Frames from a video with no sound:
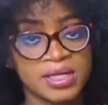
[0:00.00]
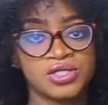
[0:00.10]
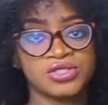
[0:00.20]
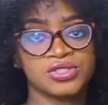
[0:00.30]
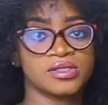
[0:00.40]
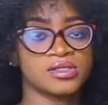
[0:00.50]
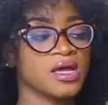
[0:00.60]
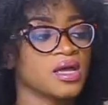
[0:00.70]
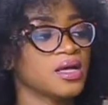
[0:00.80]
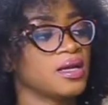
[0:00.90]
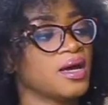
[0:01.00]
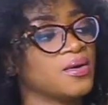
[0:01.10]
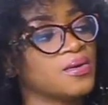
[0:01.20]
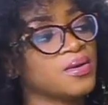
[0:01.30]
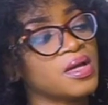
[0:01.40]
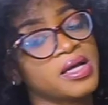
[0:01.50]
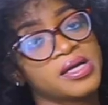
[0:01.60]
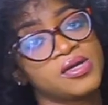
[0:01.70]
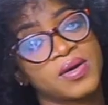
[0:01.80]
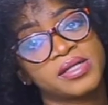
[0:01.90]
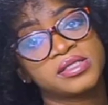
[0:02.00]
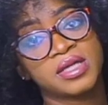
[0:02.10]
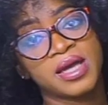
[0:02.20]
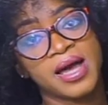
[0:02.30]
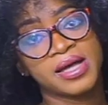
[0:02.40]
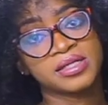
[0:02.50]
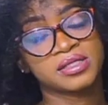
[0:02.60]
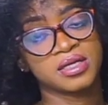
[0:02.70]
inches. Now you can see hers